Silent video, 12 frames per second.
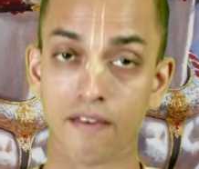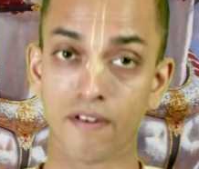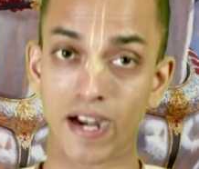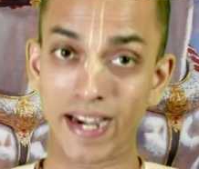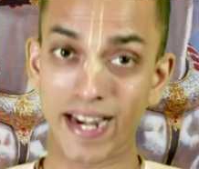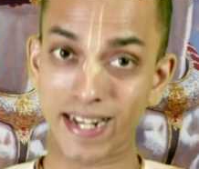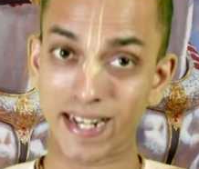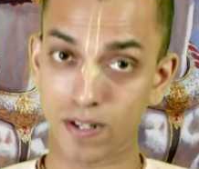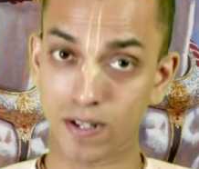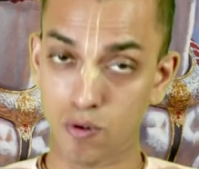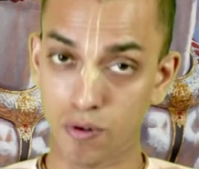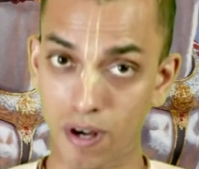They were
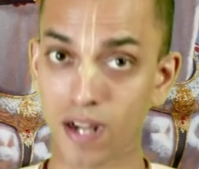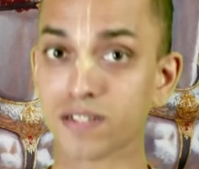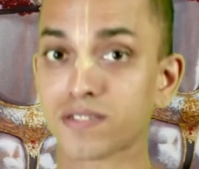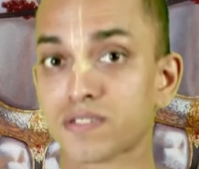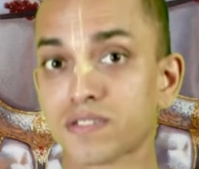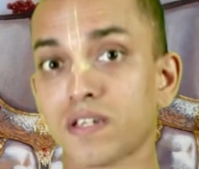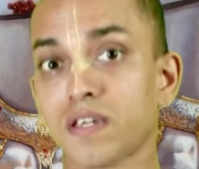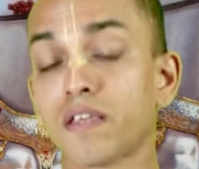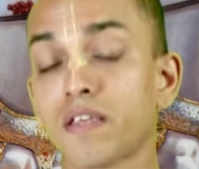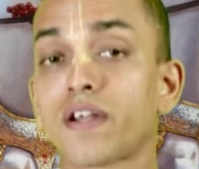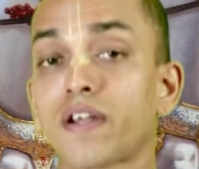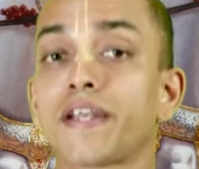addicted to drugs,
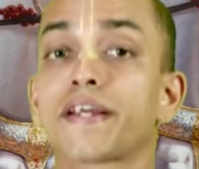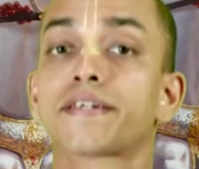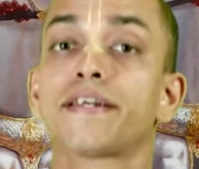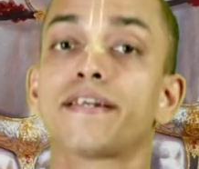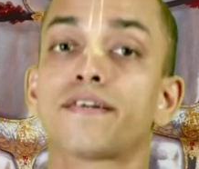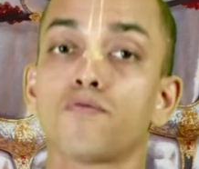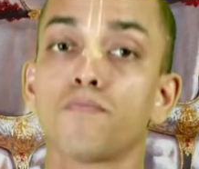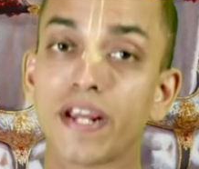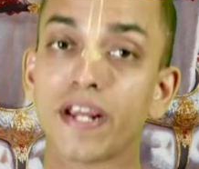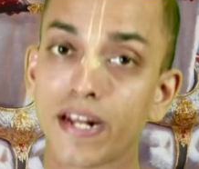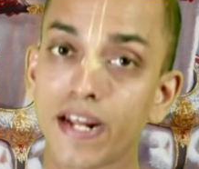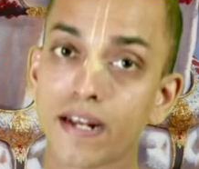they were addicted to
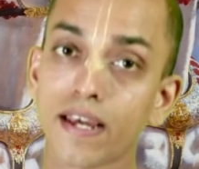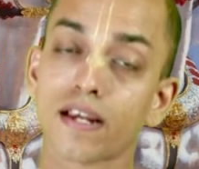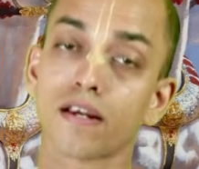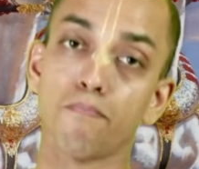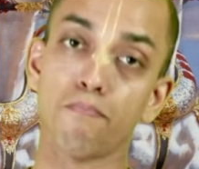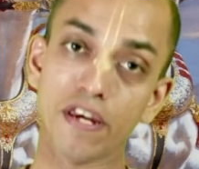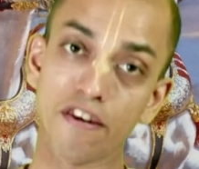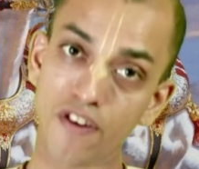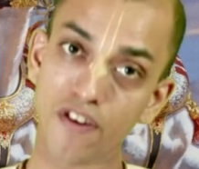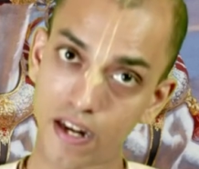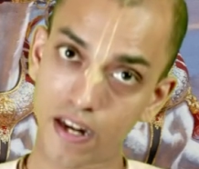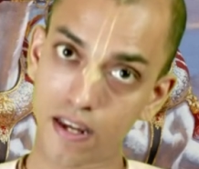meat eating,
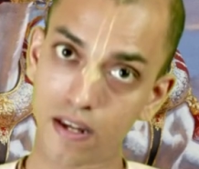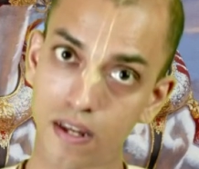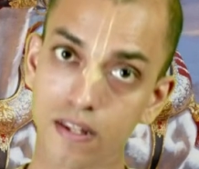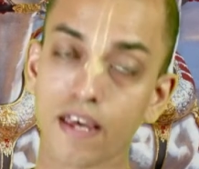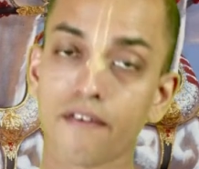beef eating,